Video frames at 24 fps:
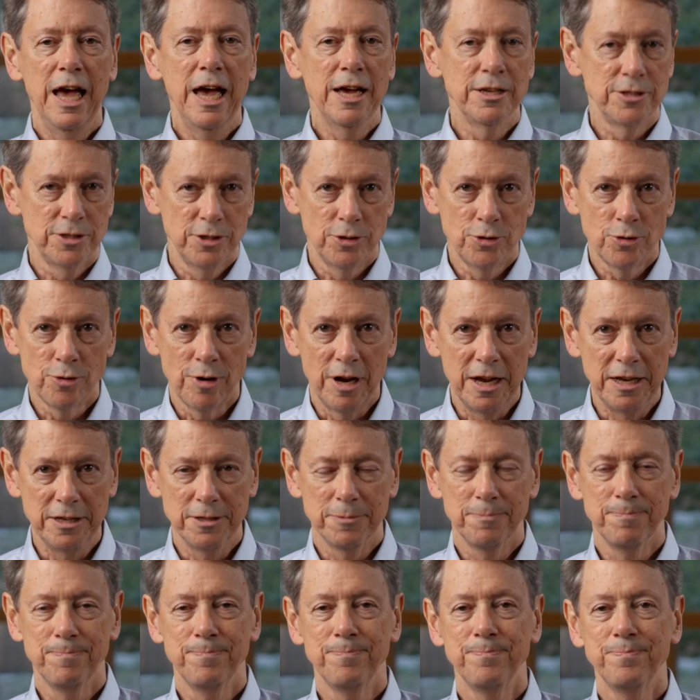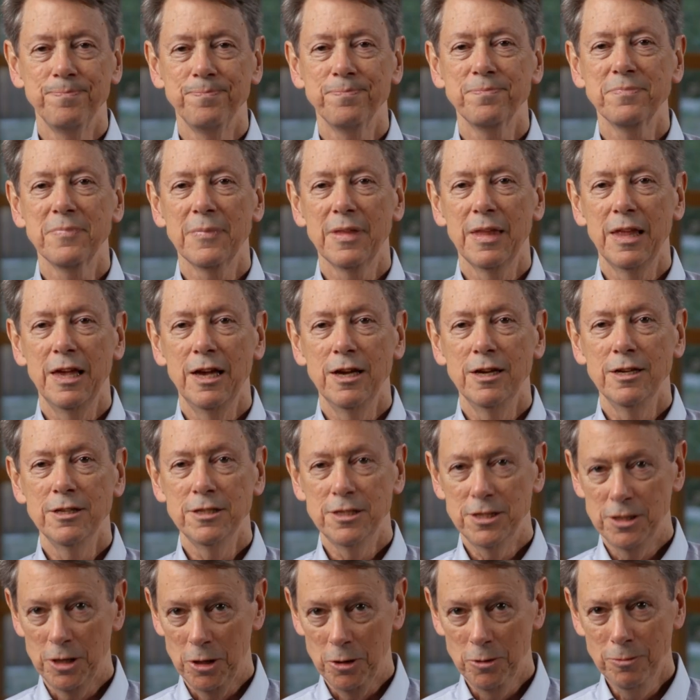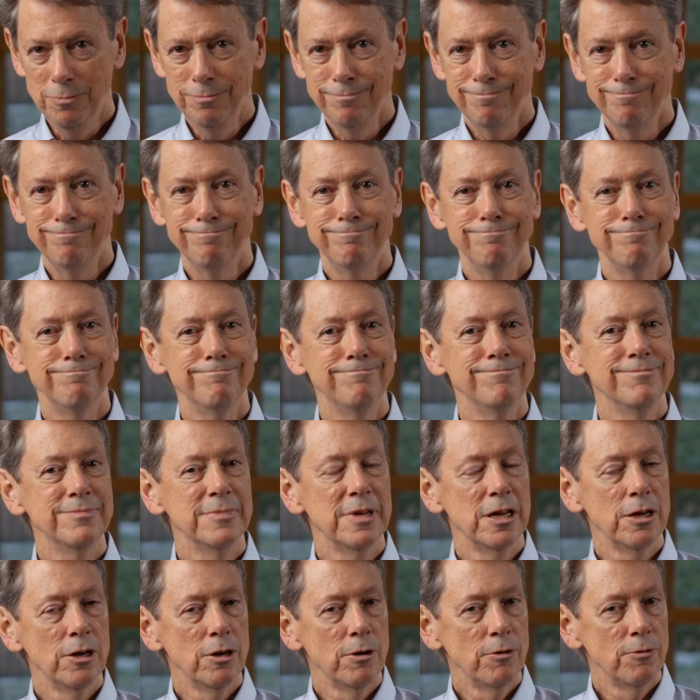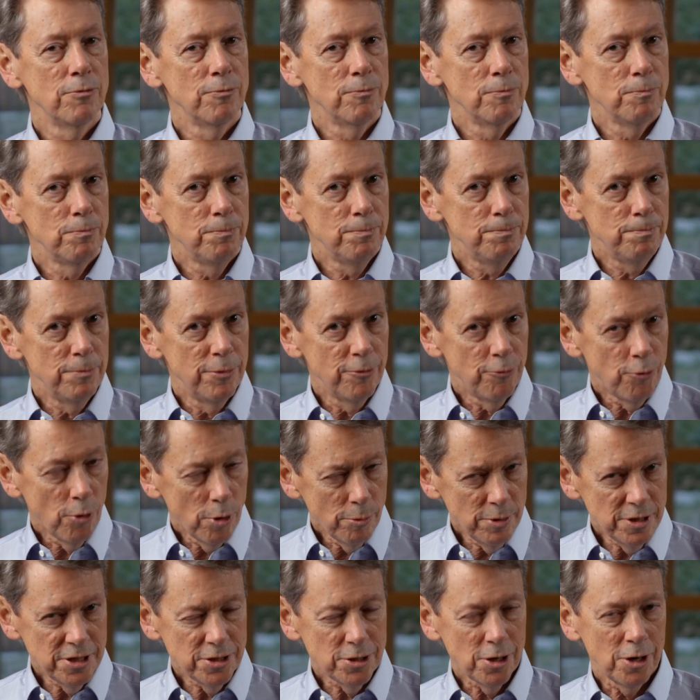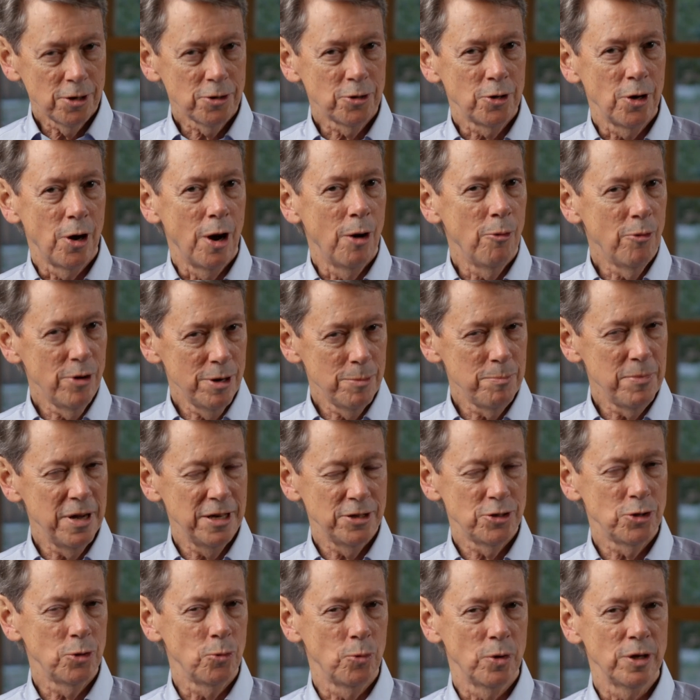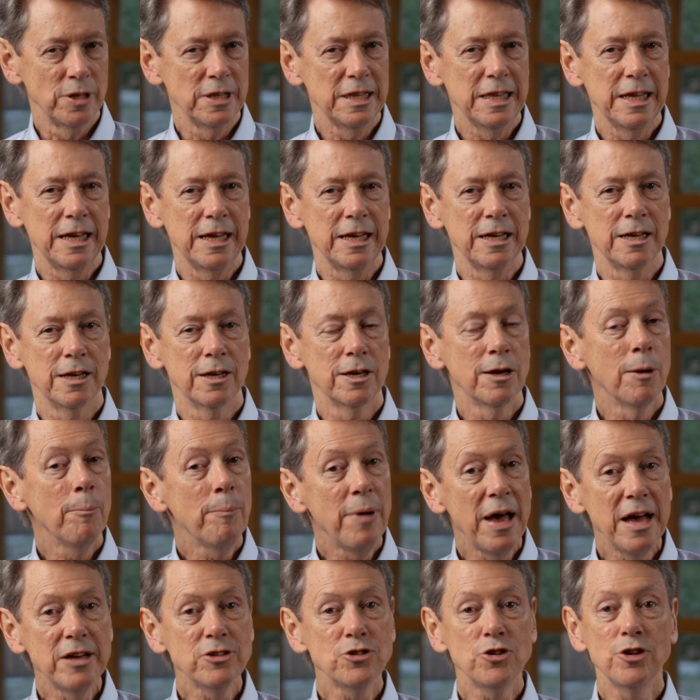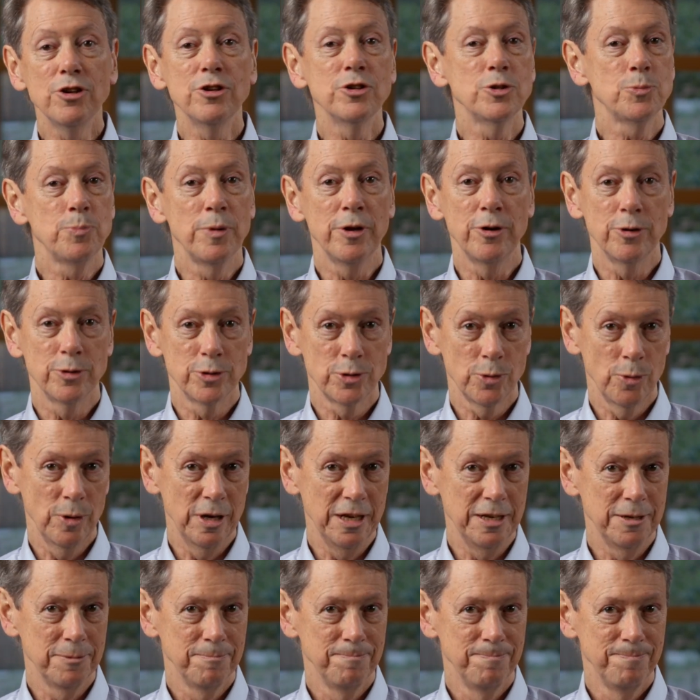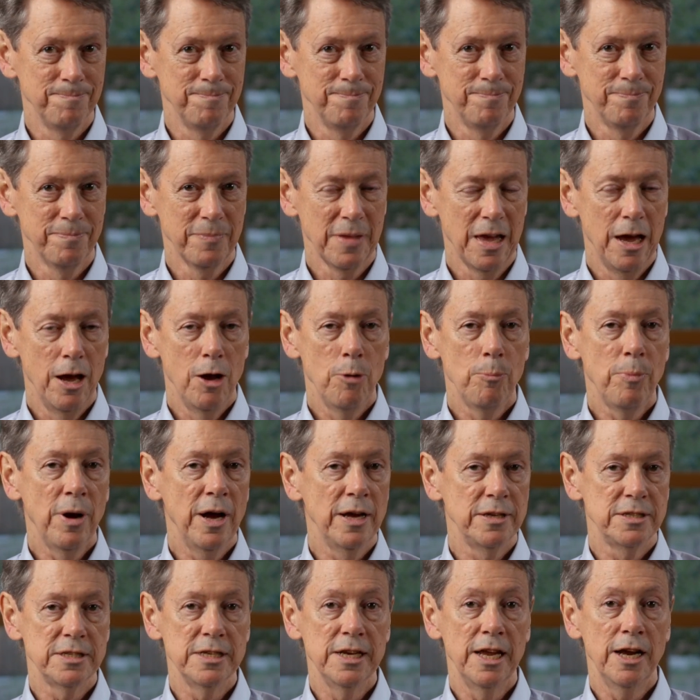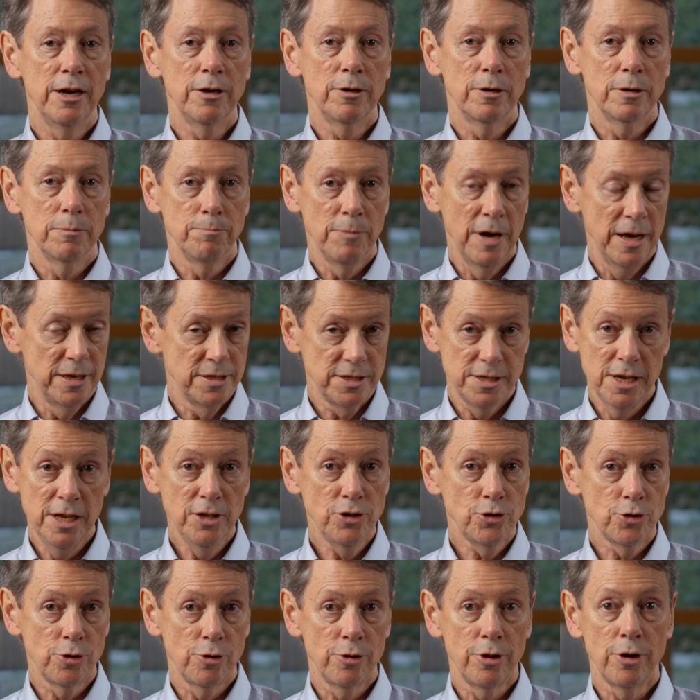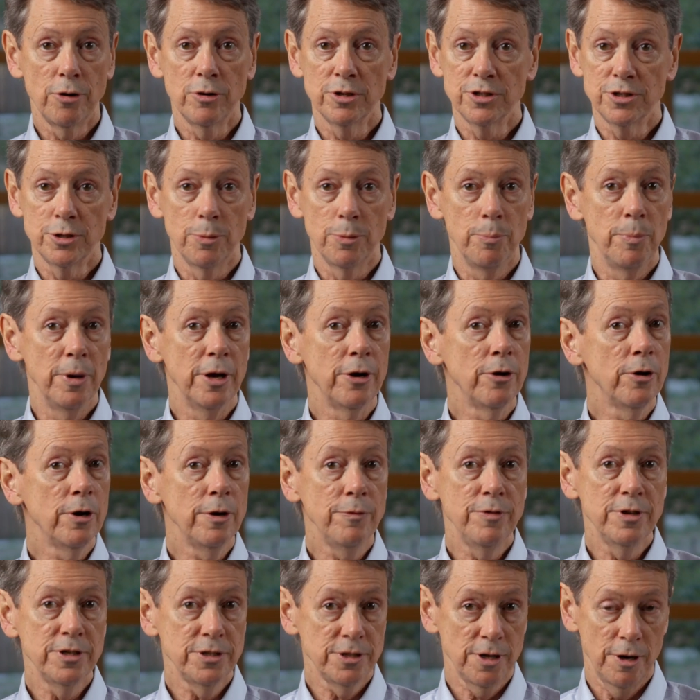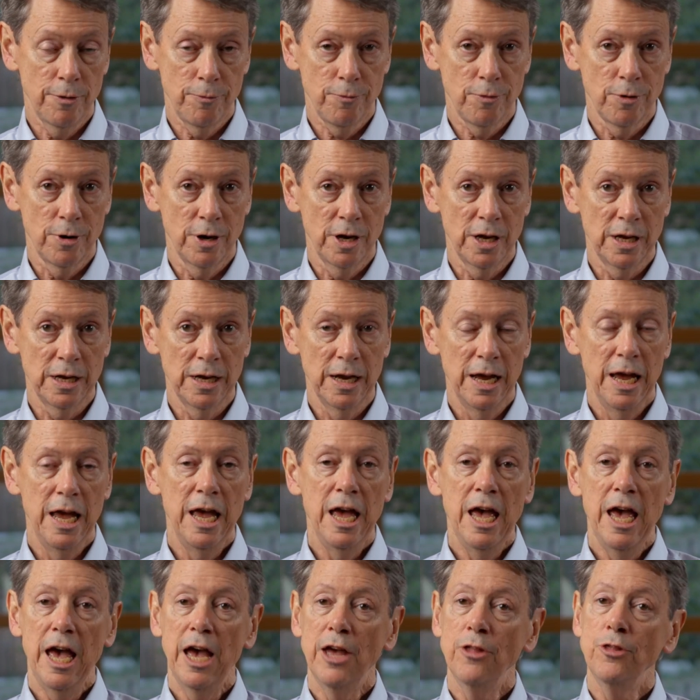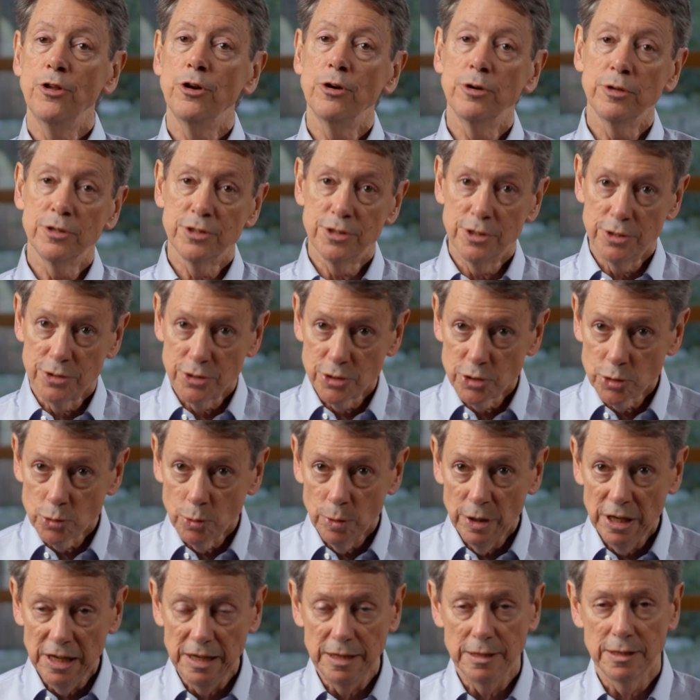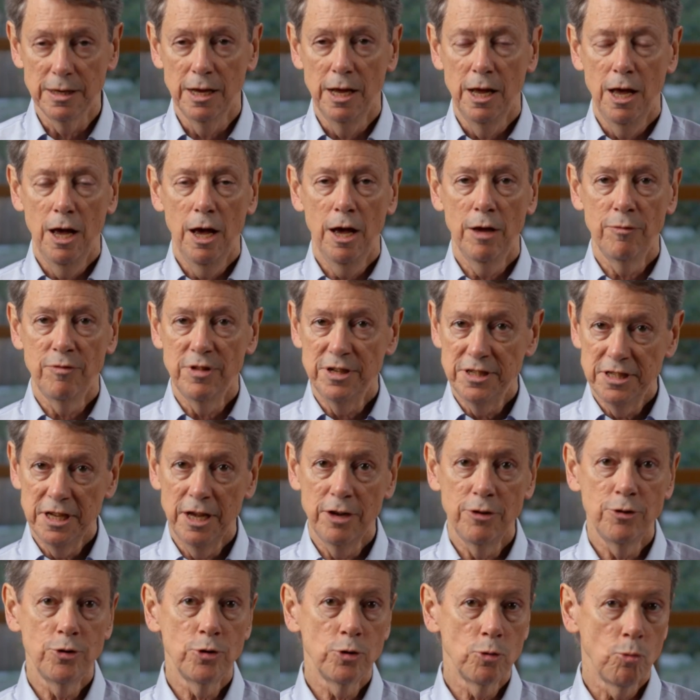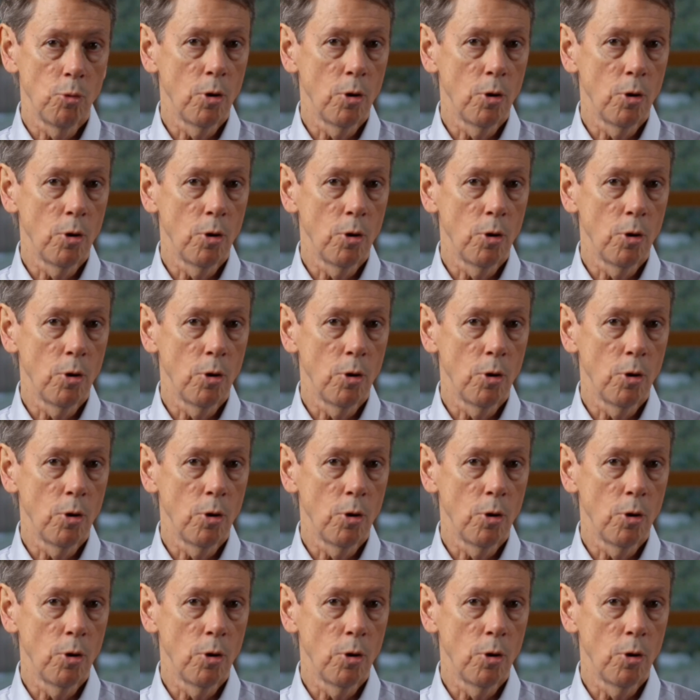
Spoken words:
as a trait. So, before we start though, I want to mention one thing. Compassion is bittersweet. By its nature, there is the bitter of the suffering, and there is the sweet of the tender,